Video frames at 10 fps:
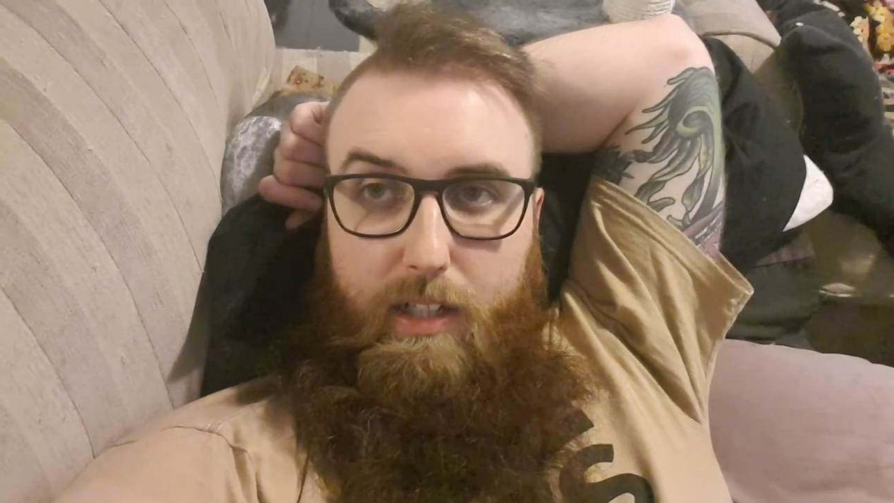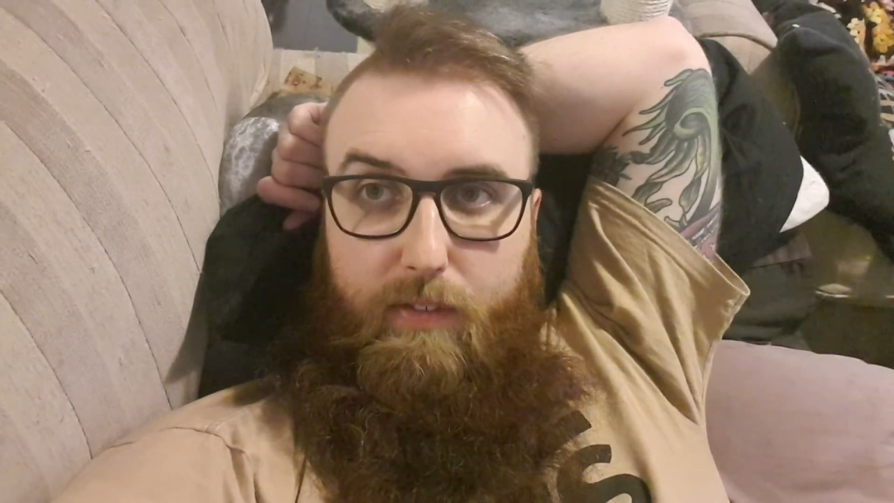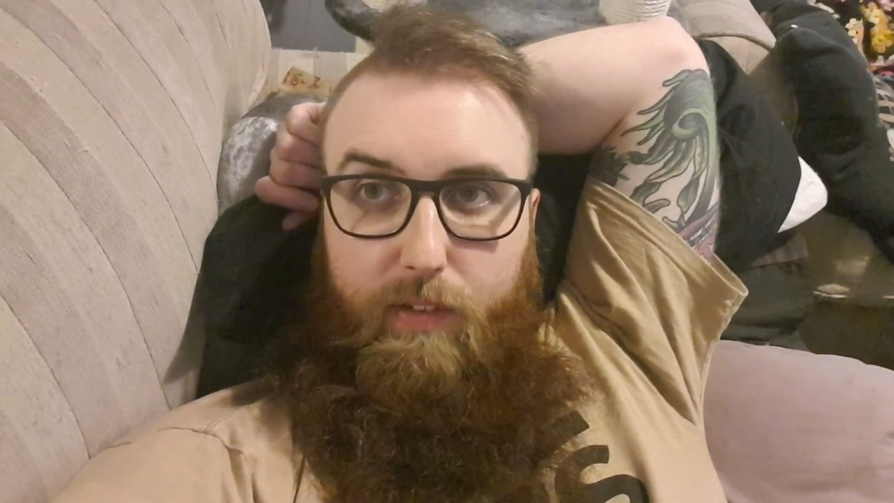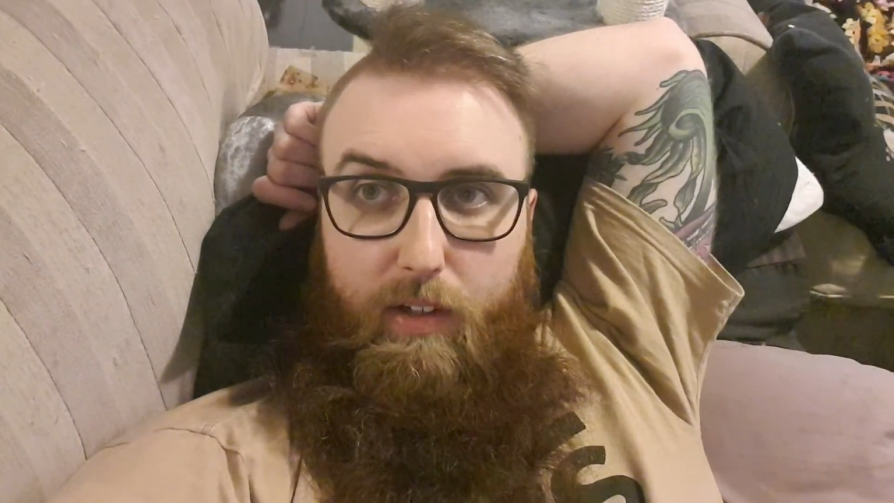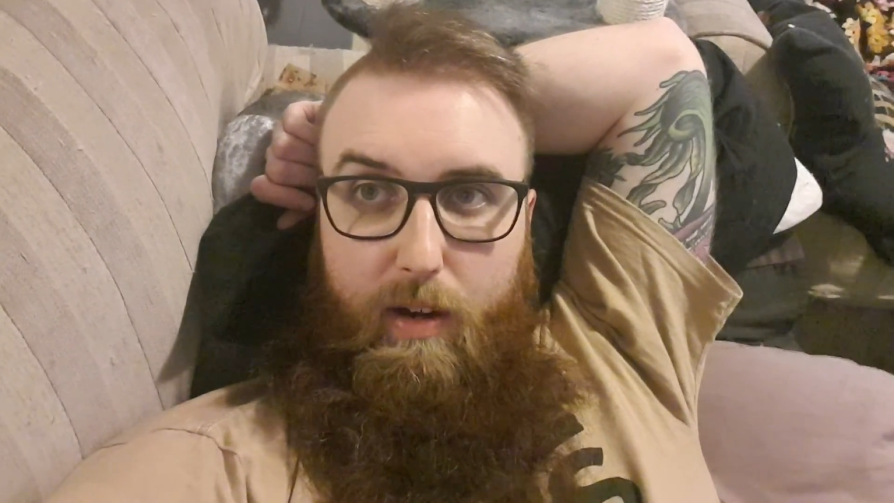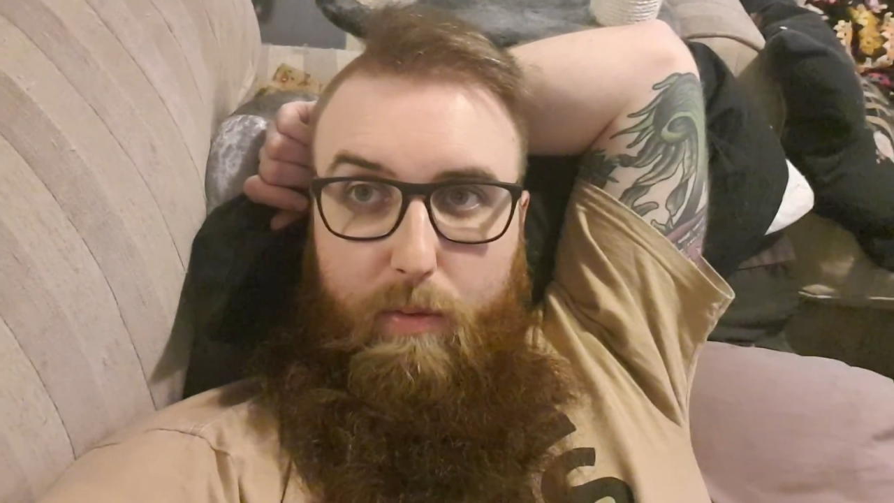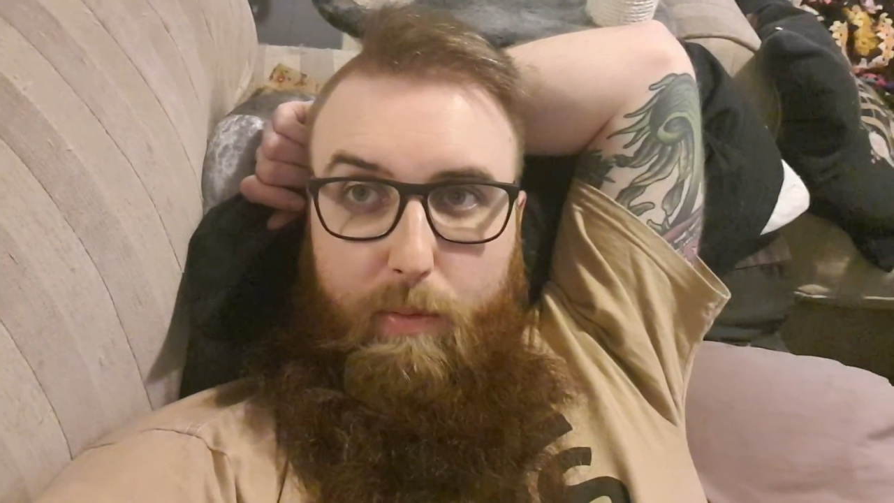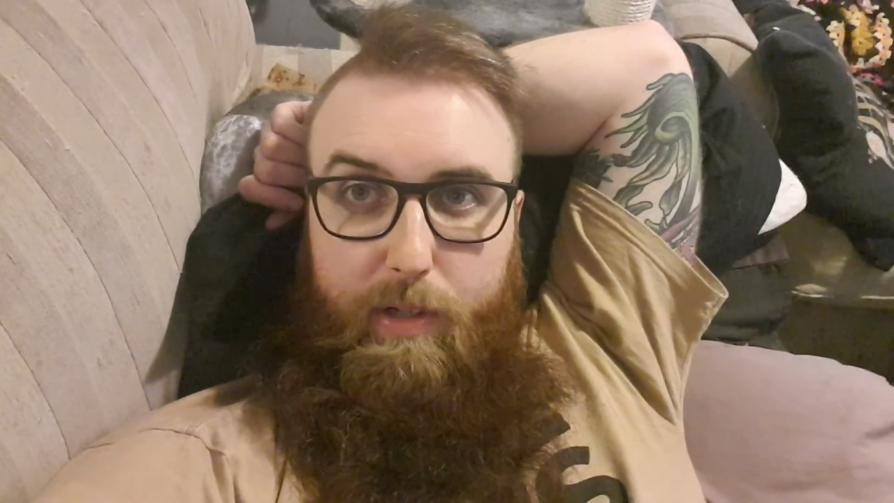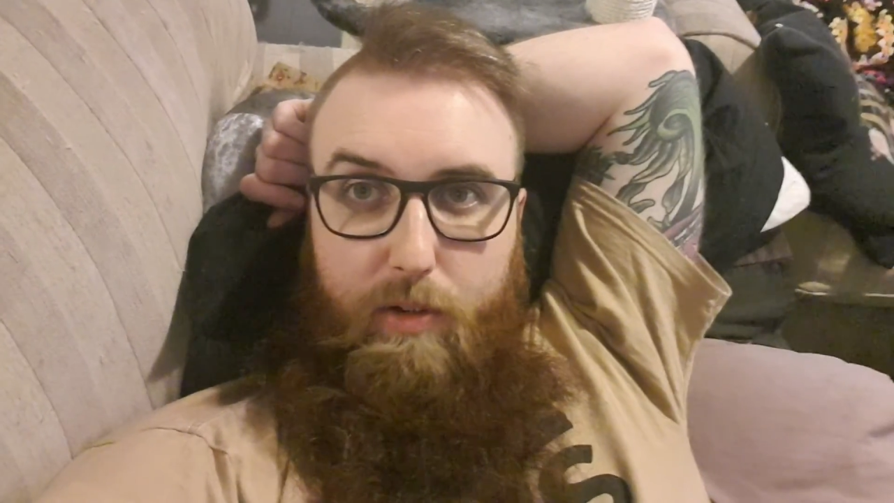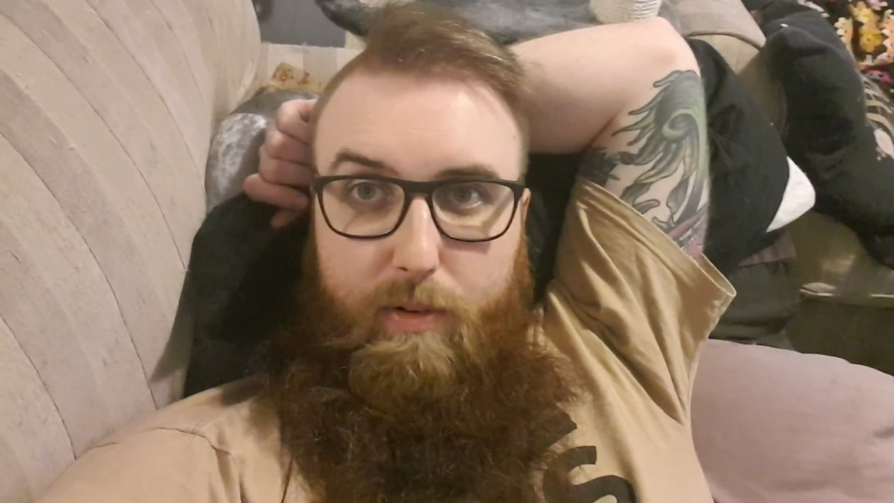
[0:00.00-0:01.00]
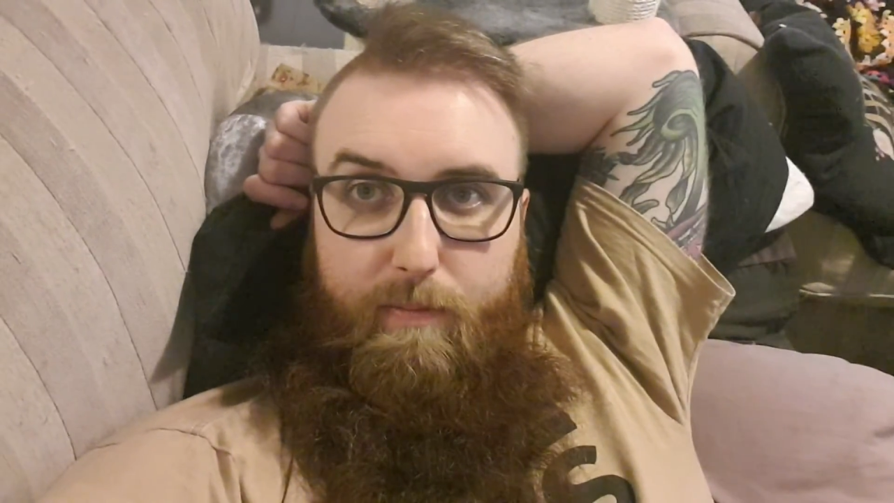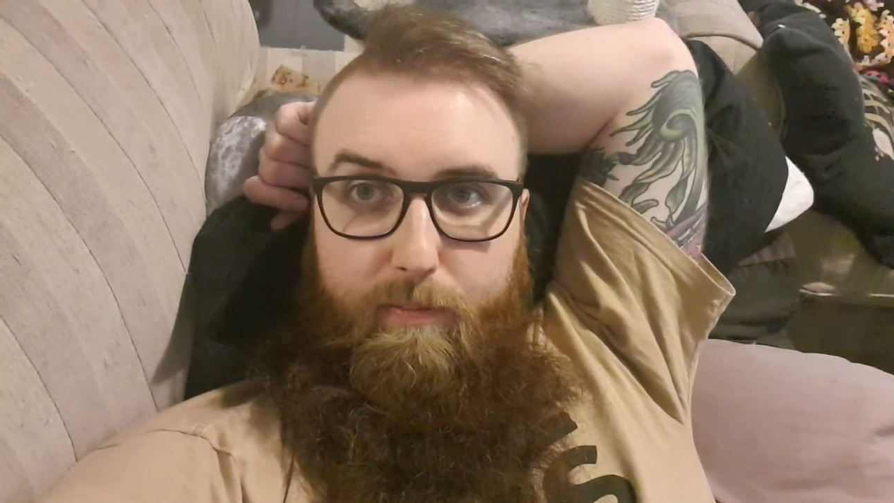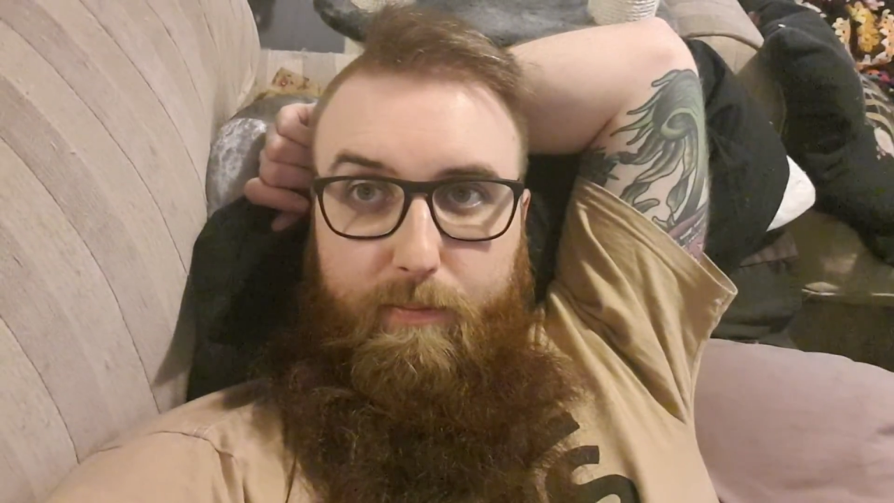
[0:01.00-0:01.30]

let's figure out what we're doing.